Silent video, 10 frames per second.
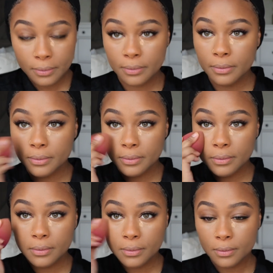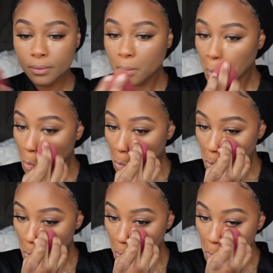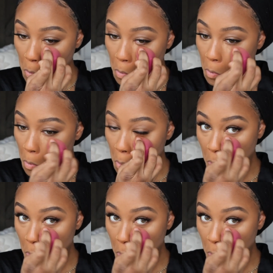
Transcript: Nobody speaks.